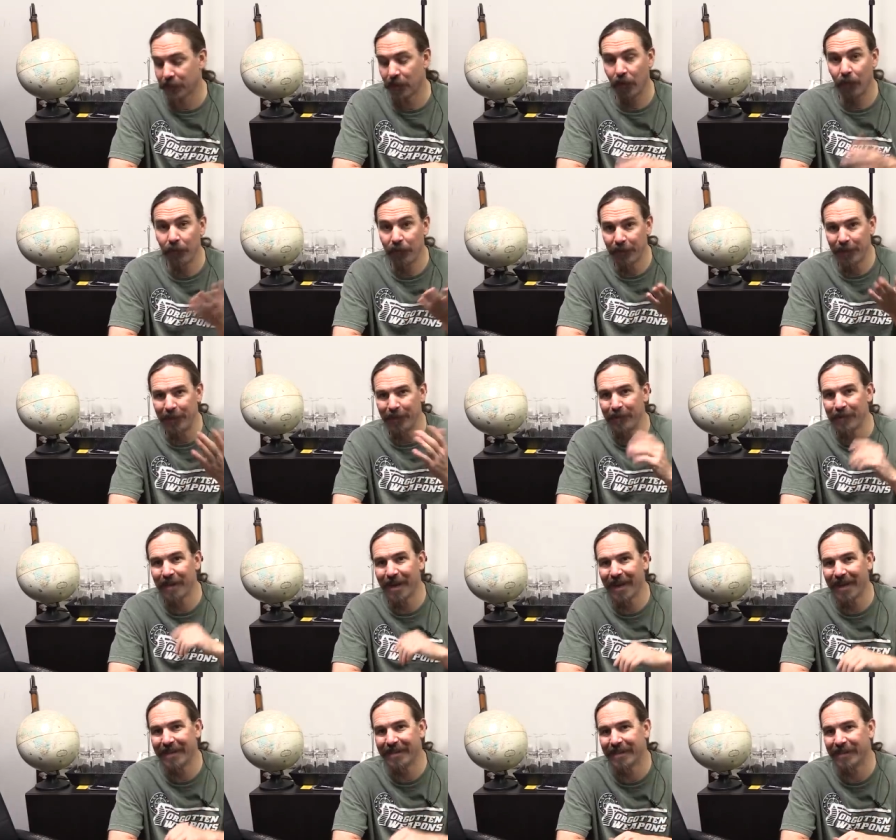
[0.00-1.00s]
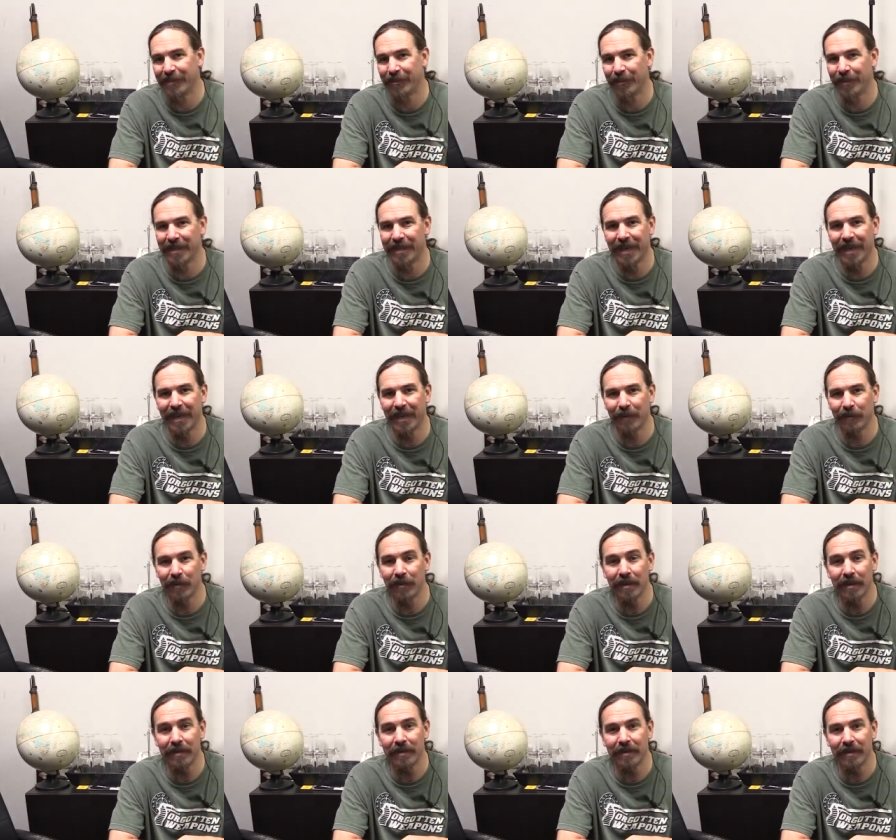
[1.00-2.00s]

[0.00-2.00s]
Hopefully you guys enjoyed taking a look.